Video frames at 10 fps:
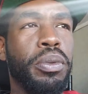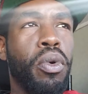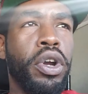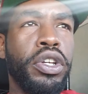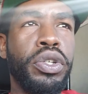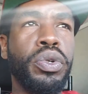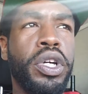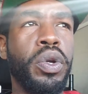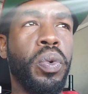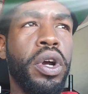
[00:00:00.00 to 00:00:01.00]
The more you do
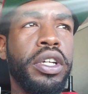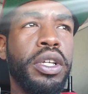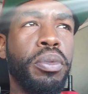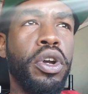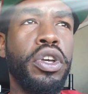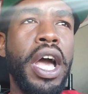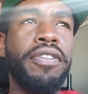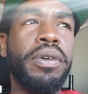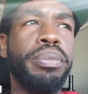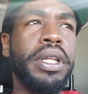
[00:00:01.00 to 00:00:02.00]
good work, the more you
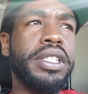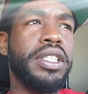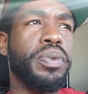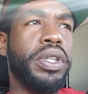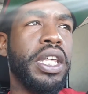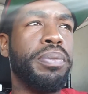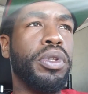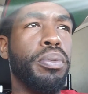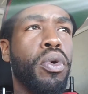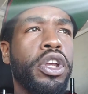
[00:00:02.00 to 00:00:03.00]
have completions with them,
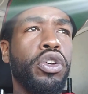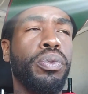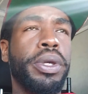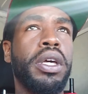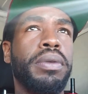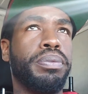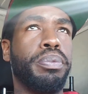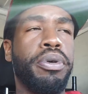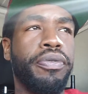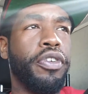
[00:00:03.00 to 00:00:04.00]
the more you'll be a
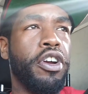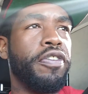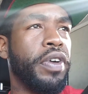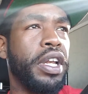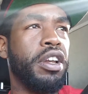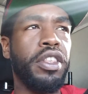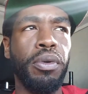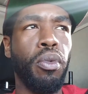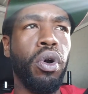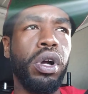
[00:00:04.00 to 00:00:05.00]
preferred vendor, the
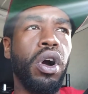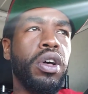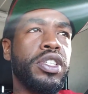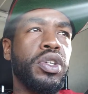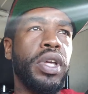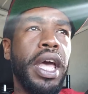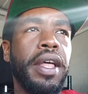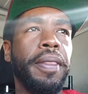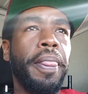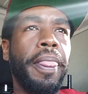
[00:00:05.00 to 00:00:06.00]
more calls you get.